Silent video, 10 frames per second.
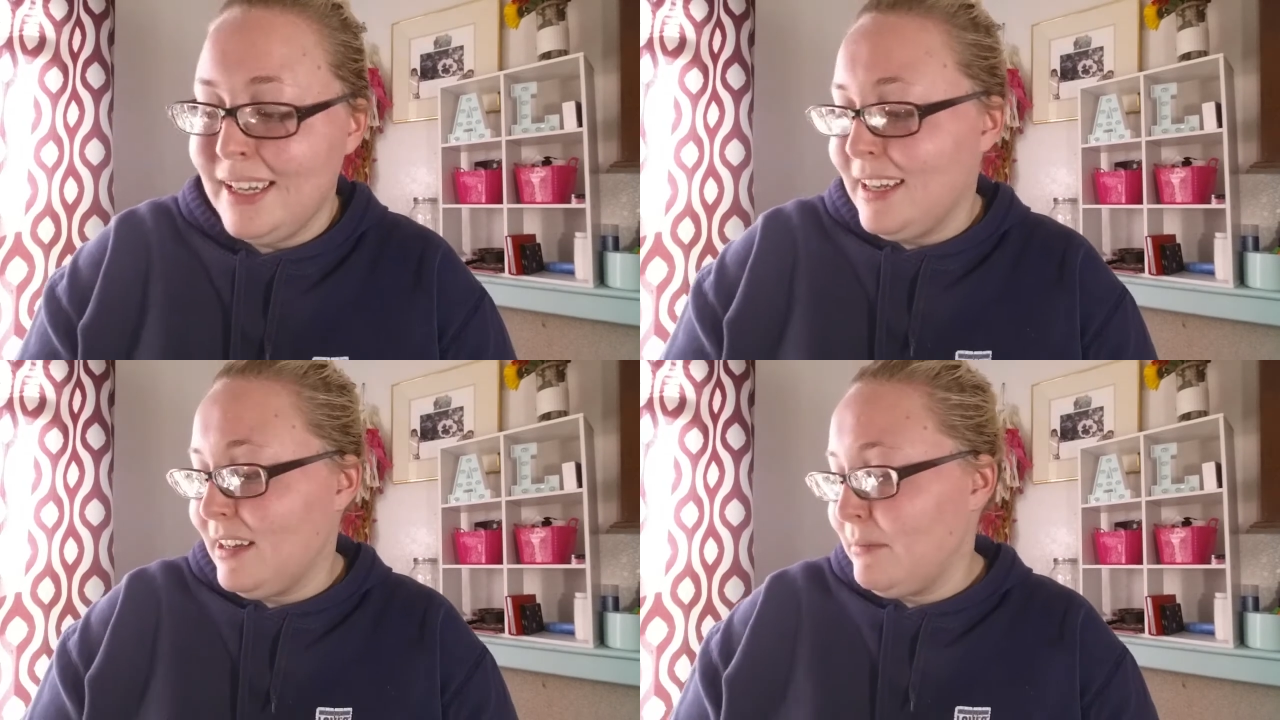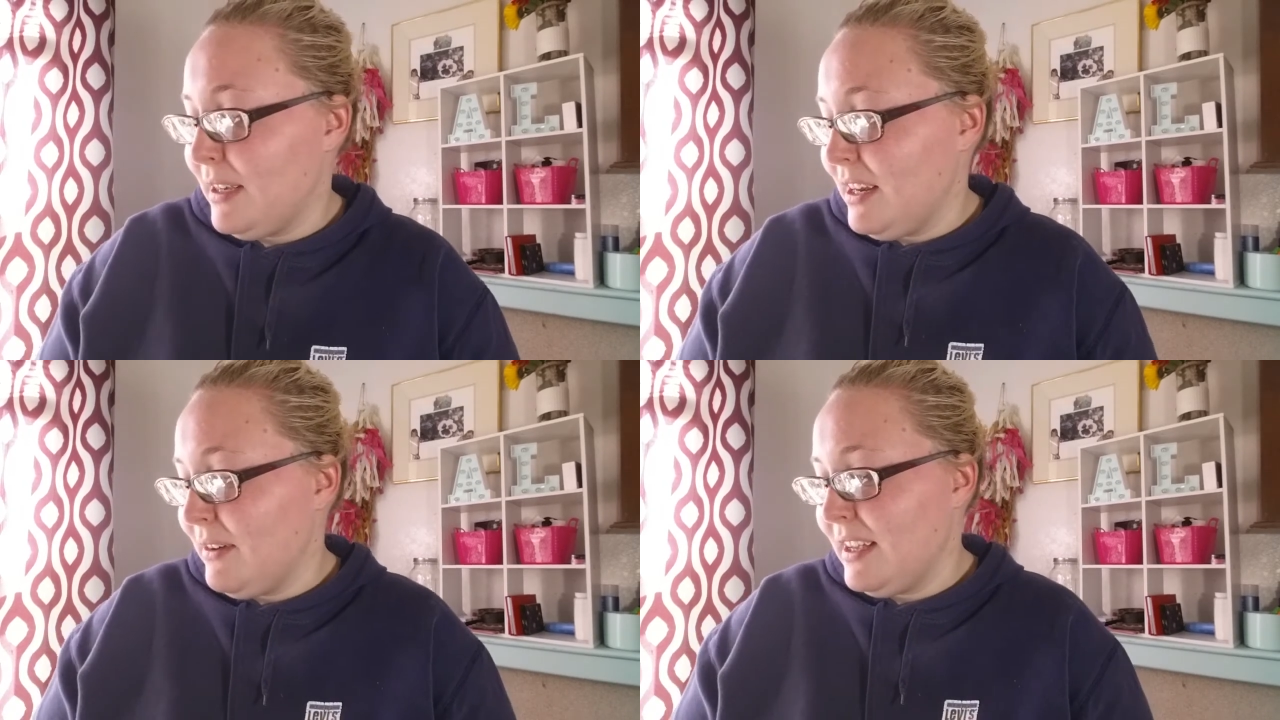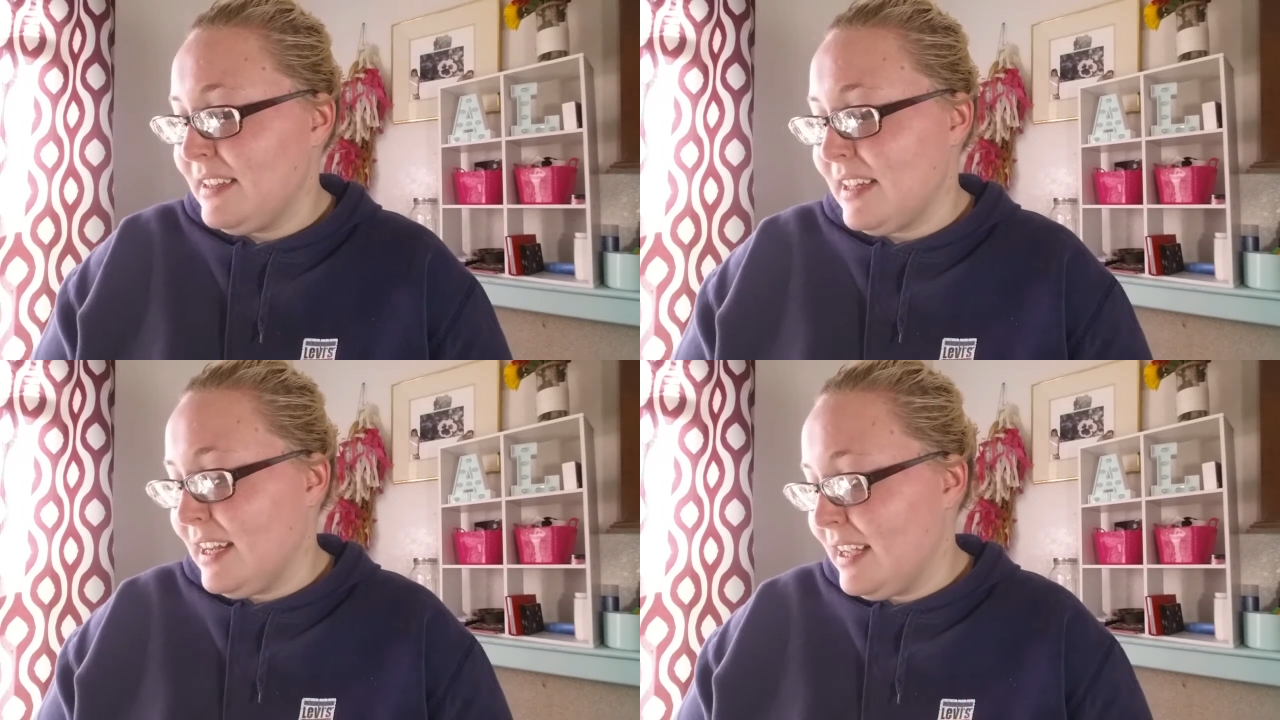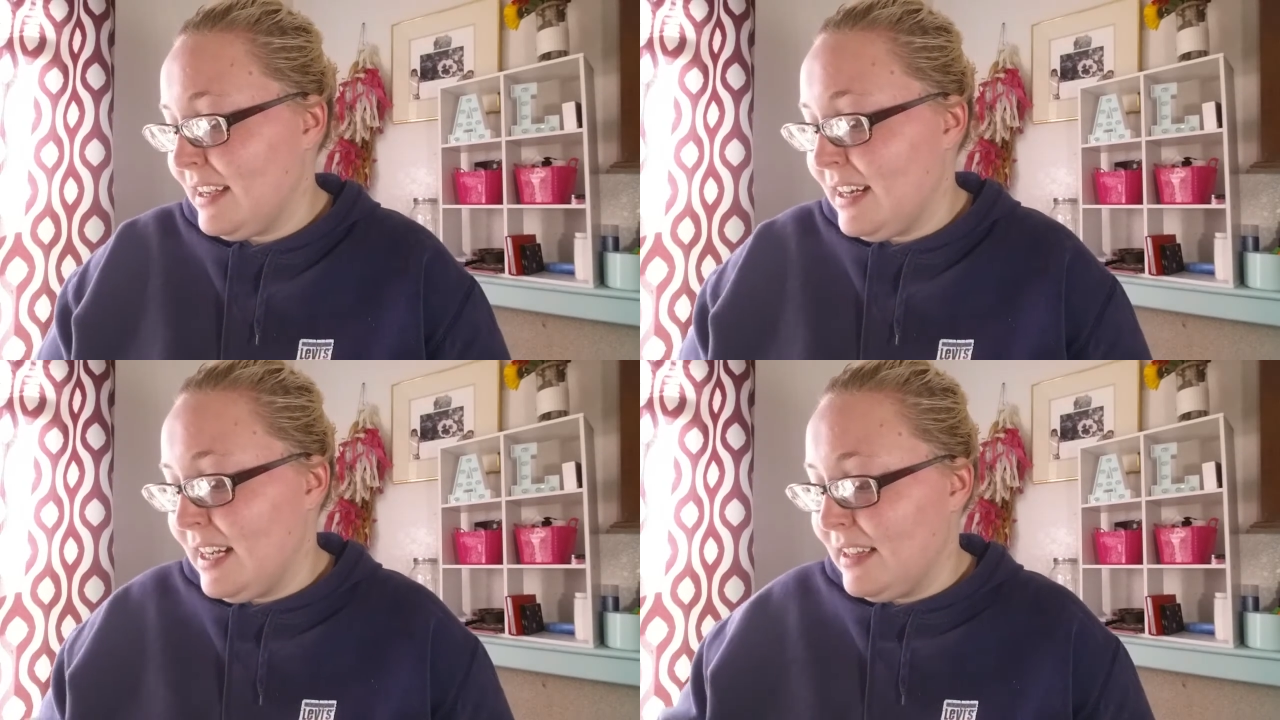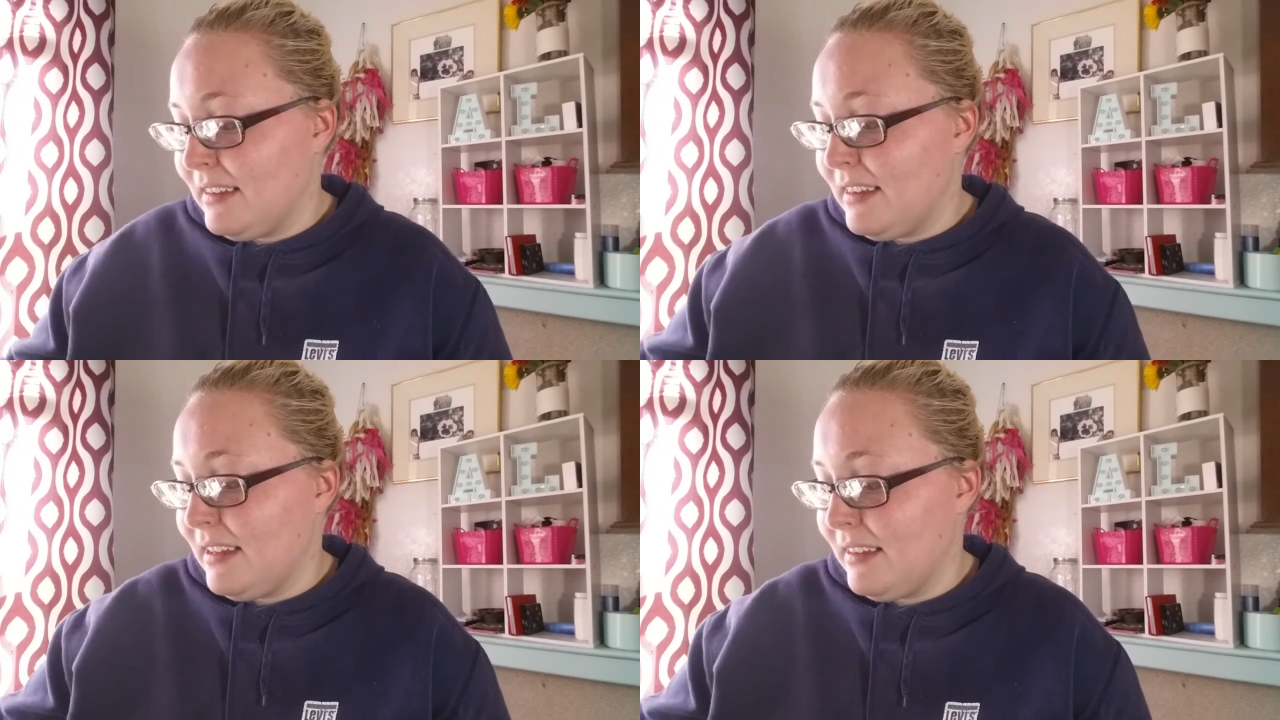But anyways, I got
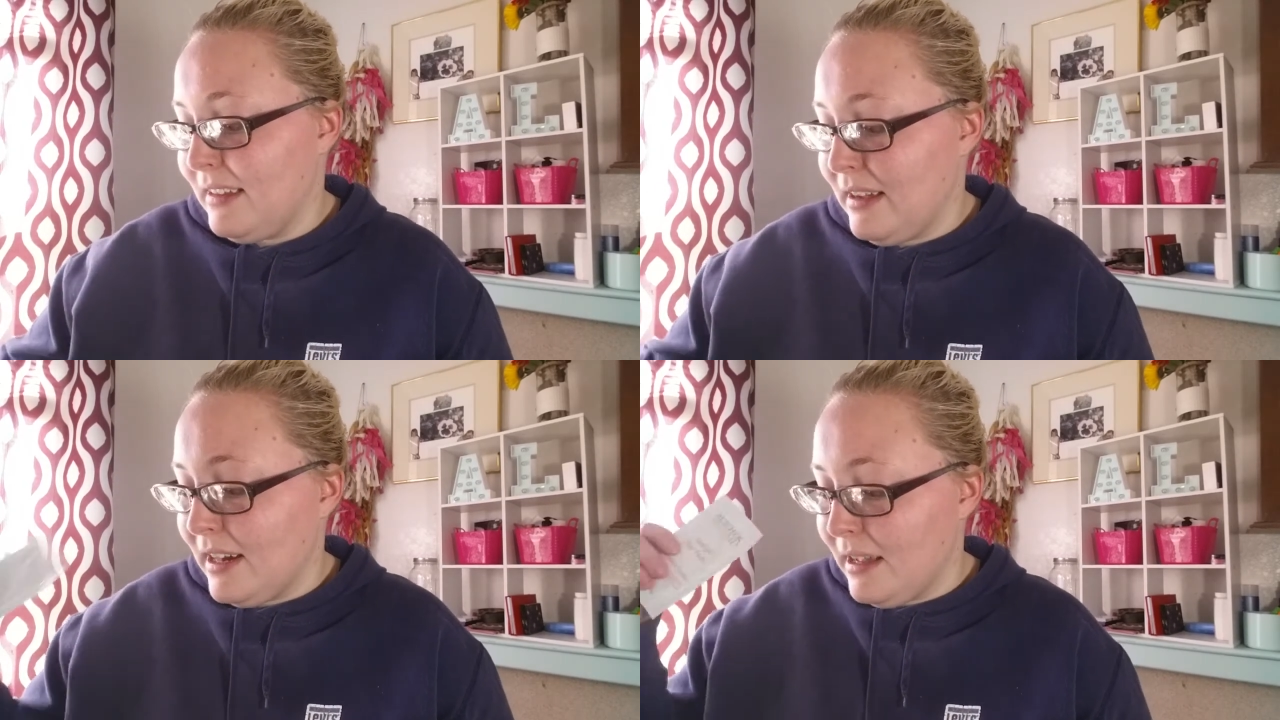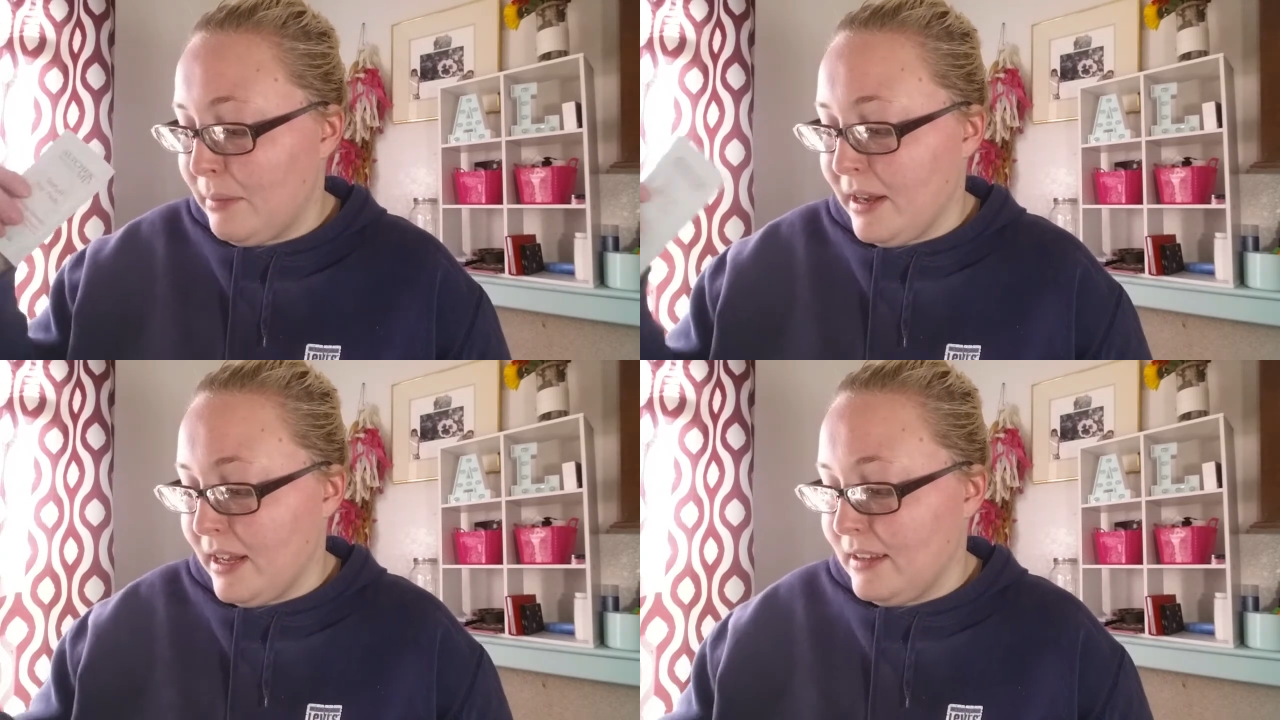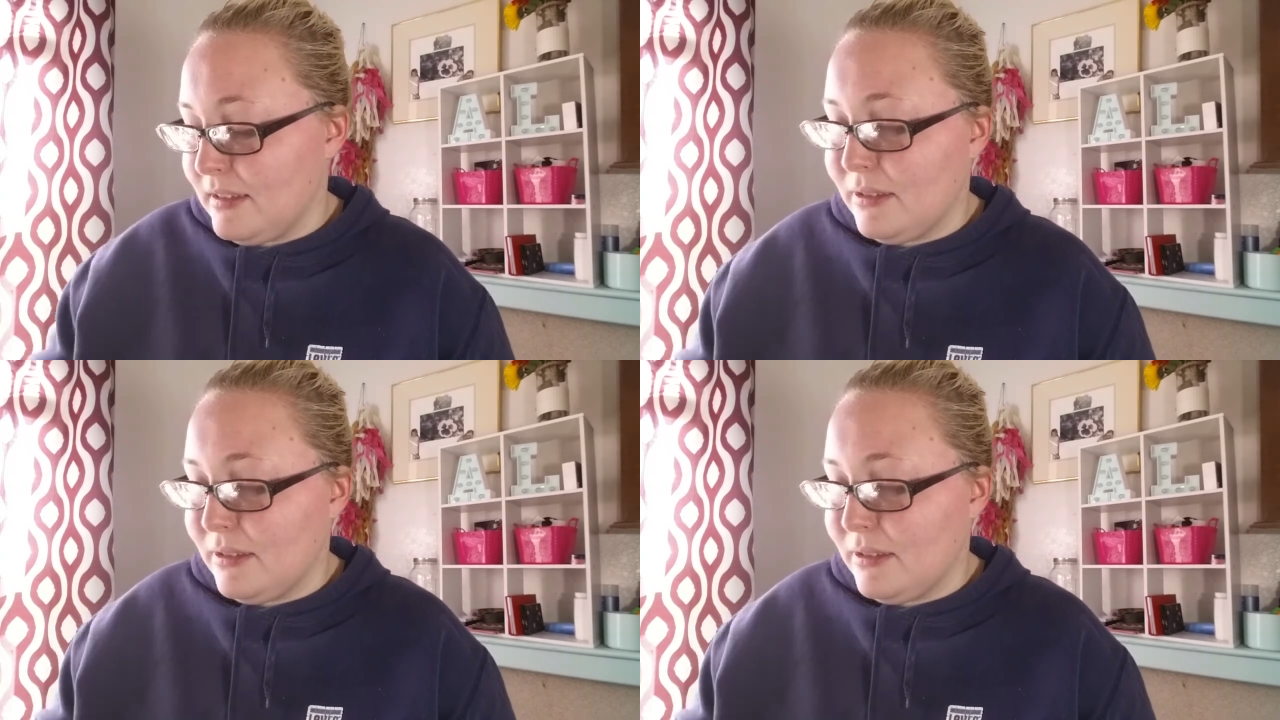the iPads,